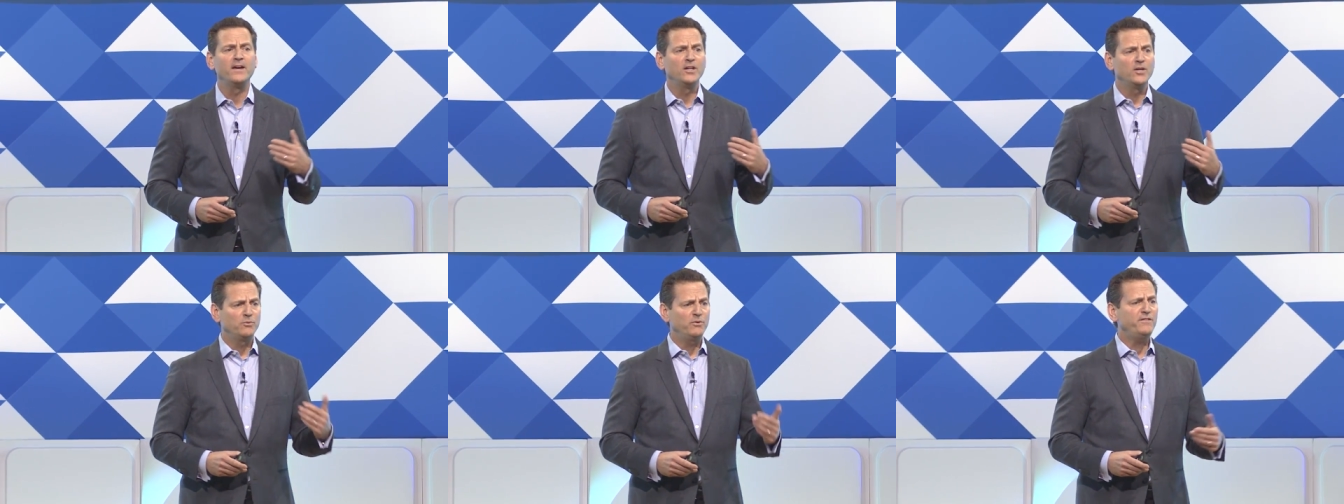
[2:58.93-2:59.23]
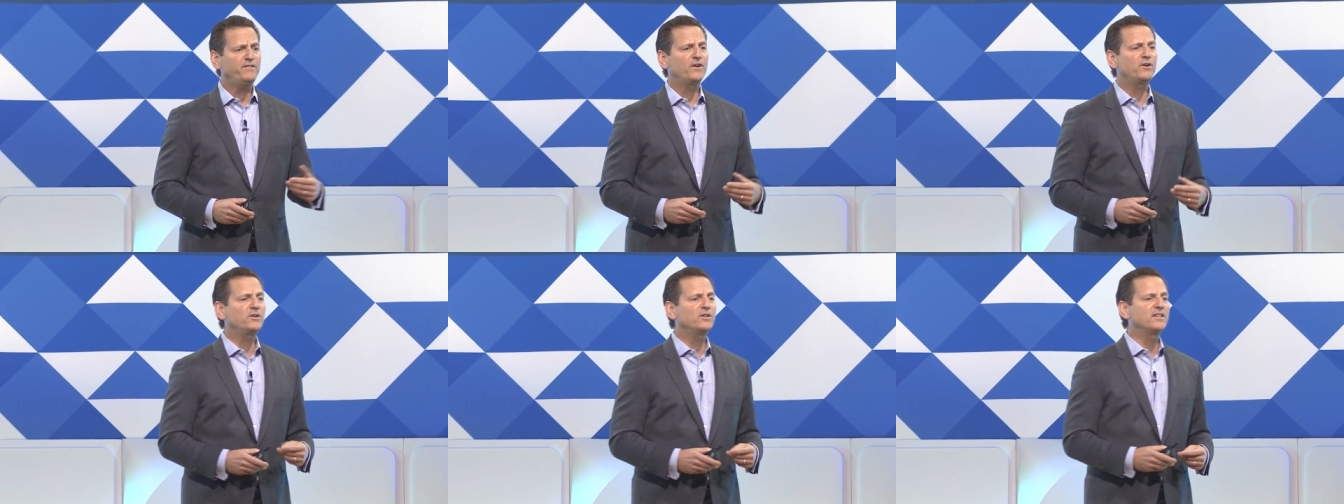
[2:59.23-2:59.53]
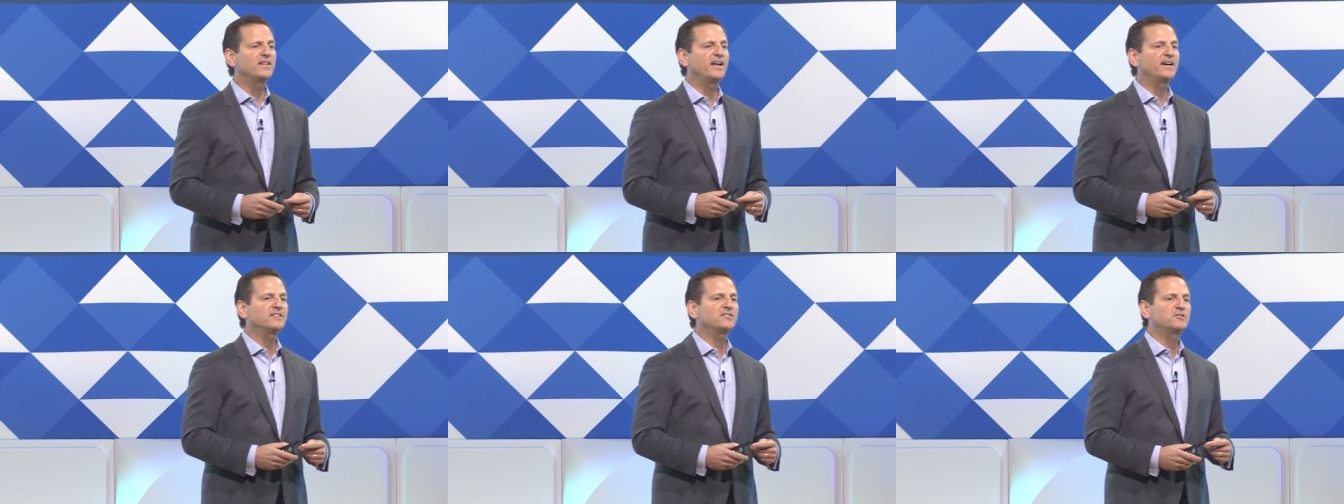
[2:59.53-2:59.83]
We've heard a
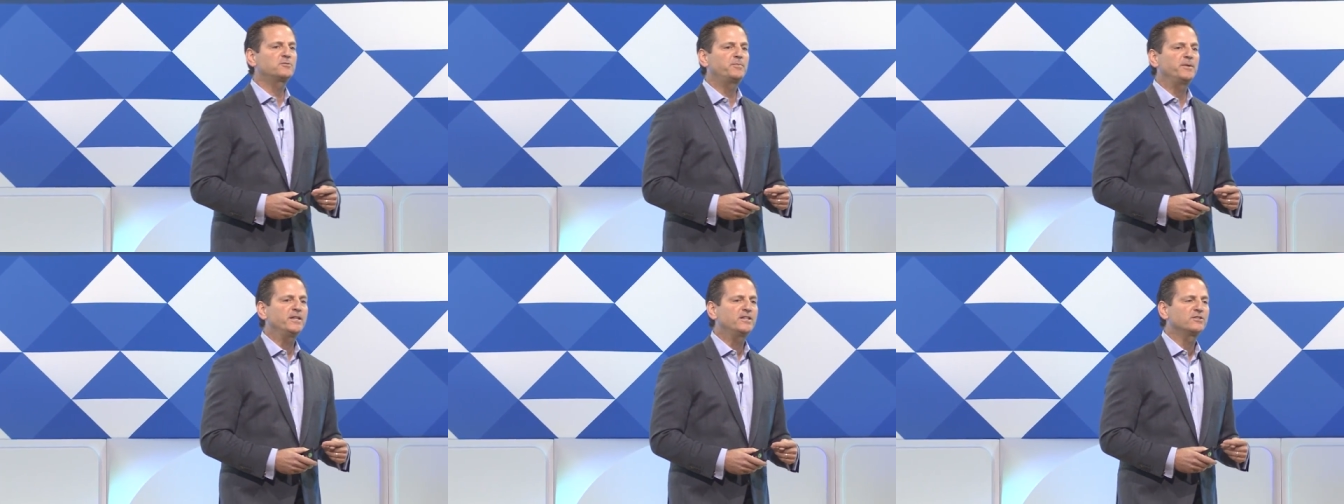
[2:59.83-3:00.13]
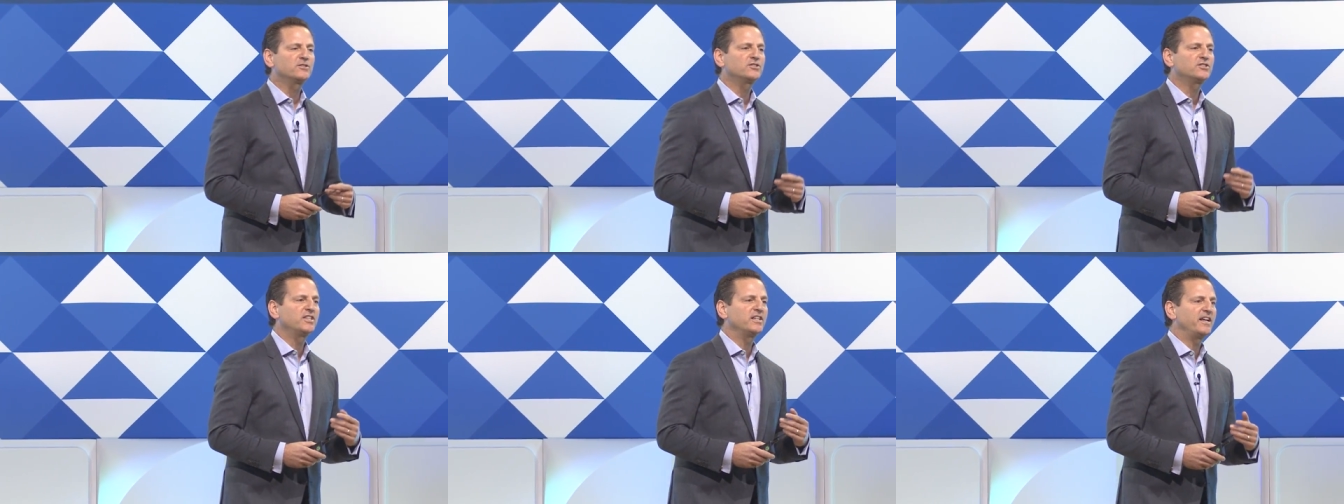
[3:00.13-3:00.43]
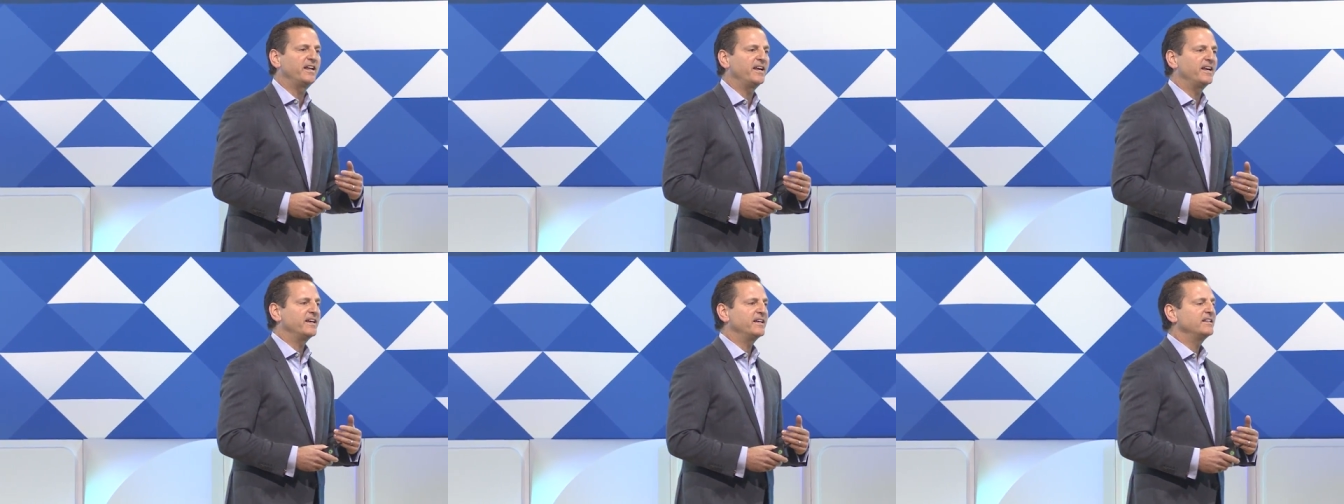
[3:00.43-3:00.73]
lot of speakers
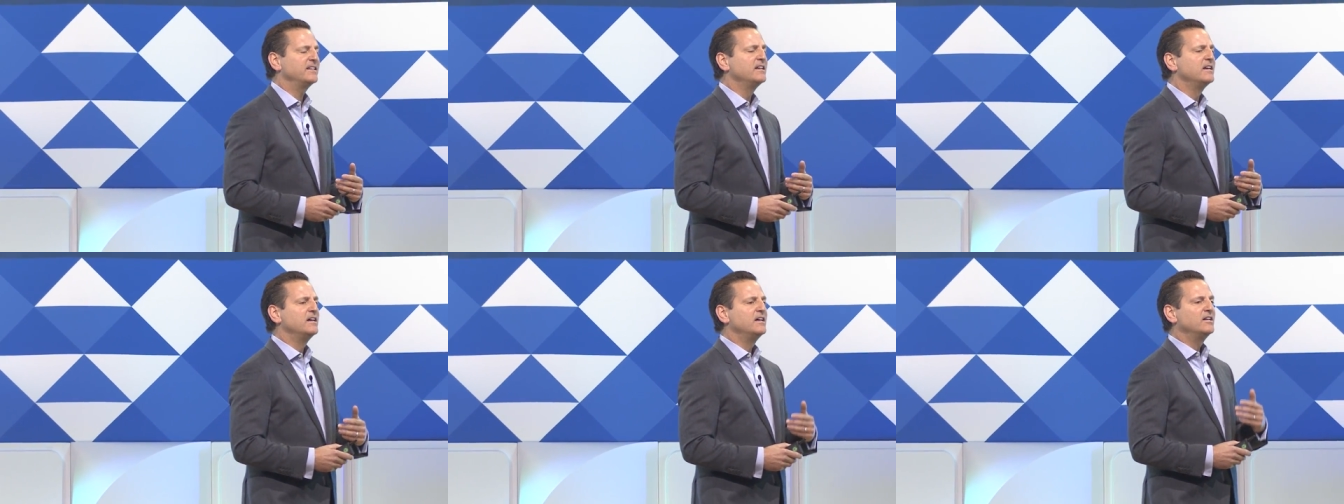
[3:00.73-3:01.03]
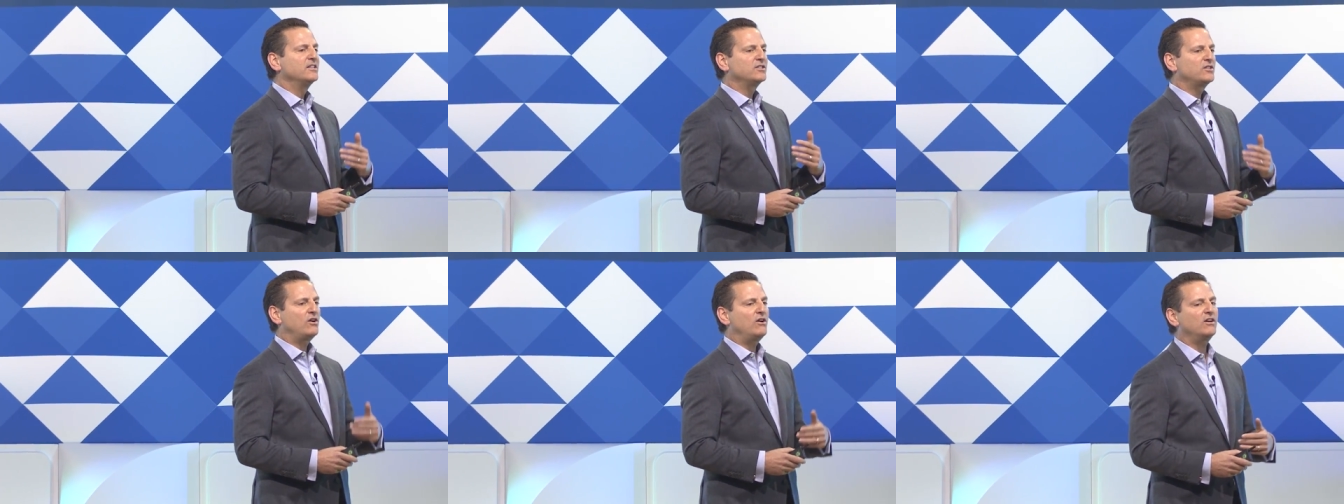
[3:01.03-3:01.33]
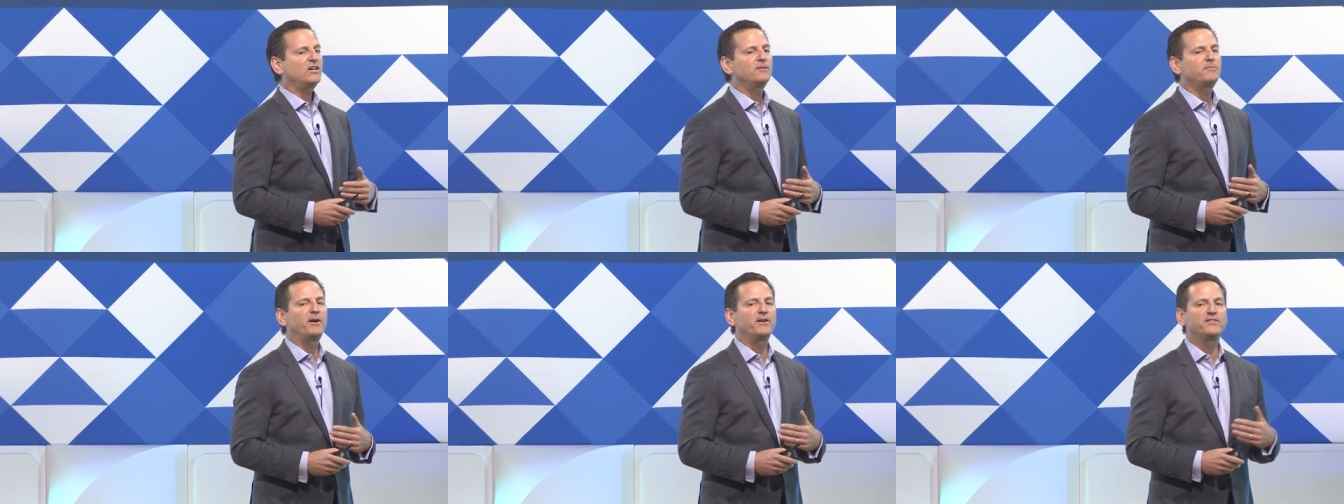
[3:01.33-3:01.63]
today
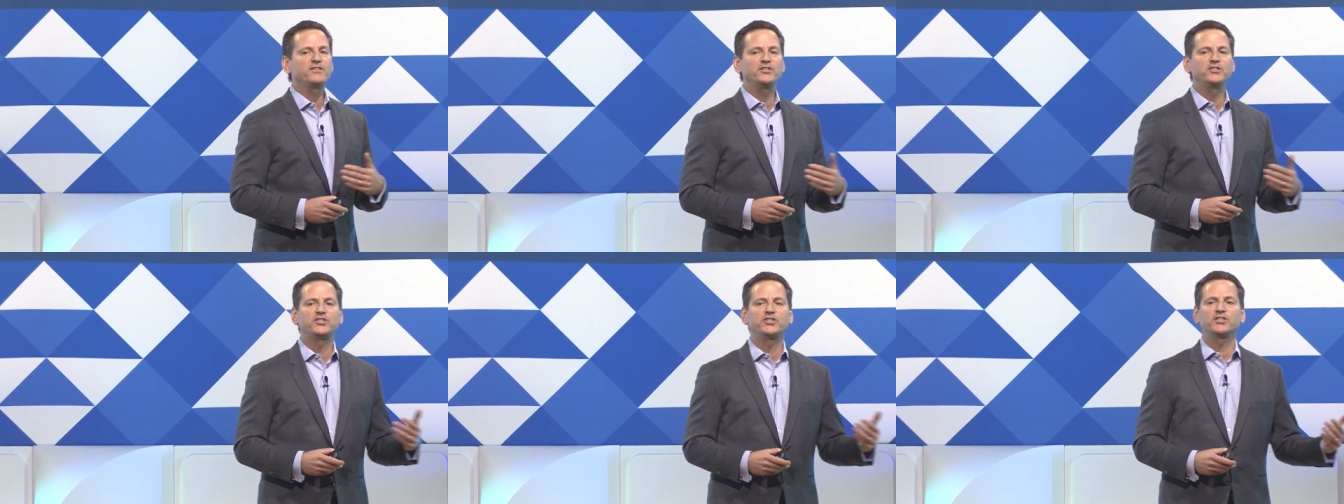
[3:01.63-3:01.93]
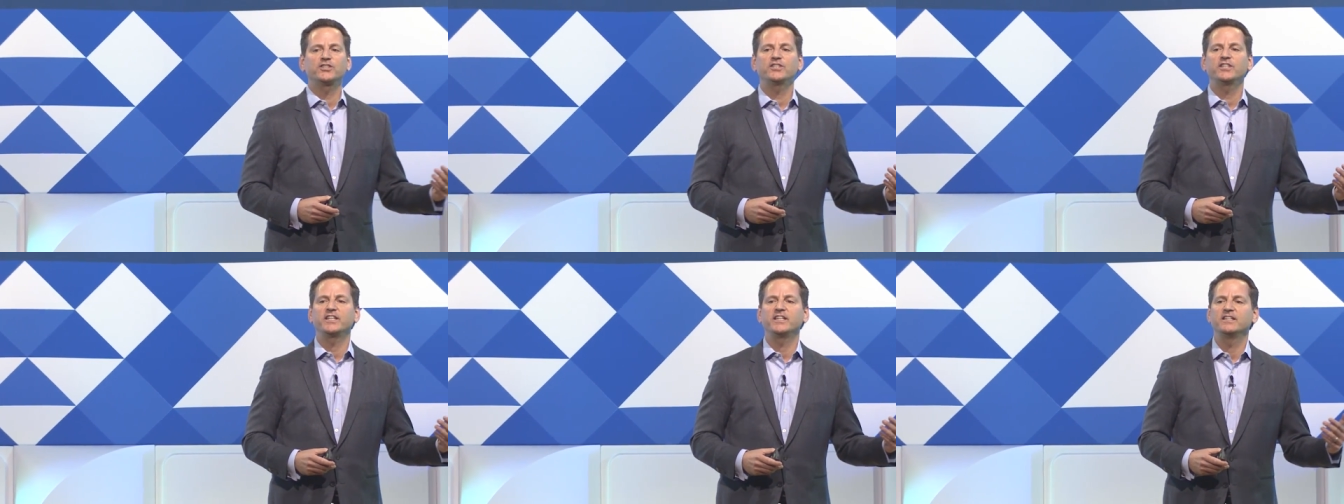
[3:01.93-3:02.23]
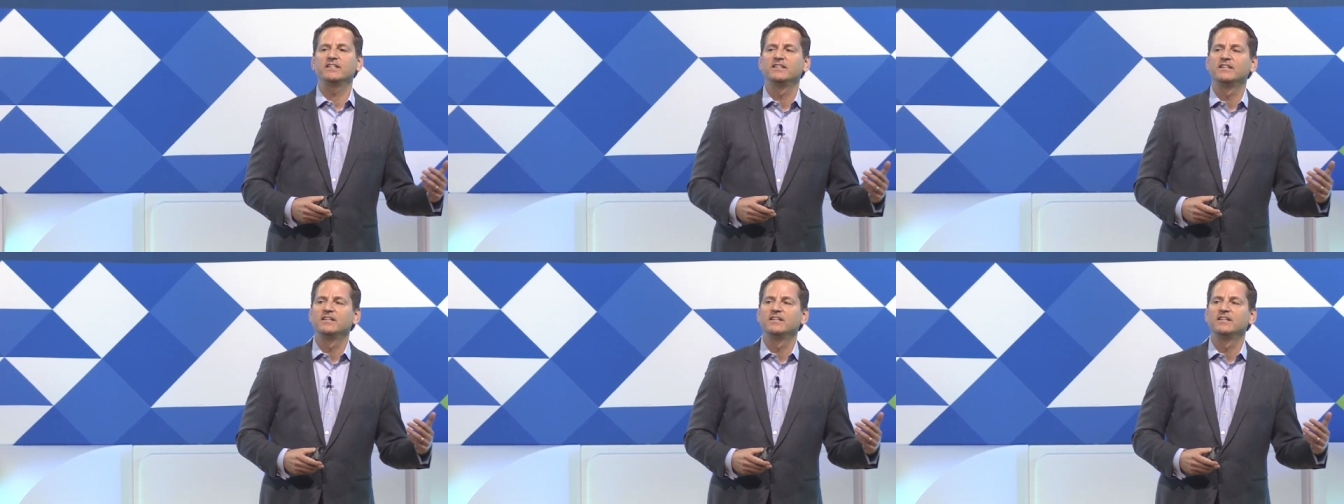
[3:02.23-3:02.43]
talk about the journey,